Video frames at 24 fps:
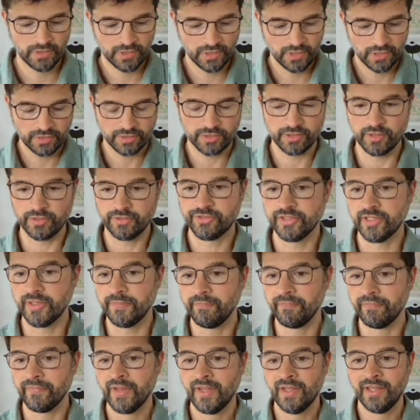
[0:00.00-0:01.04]
Gotcha.
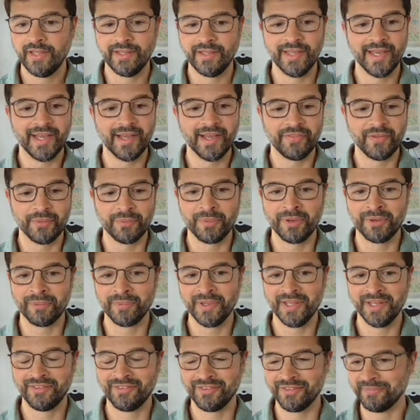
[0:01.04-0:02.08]
Yeah,
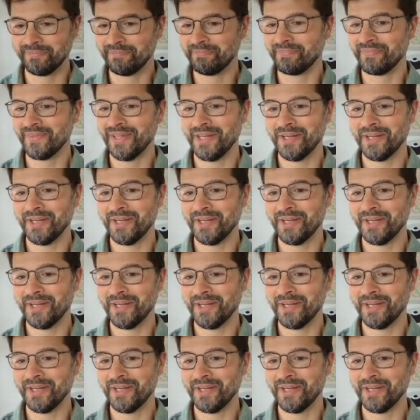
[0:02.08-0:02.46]
we had some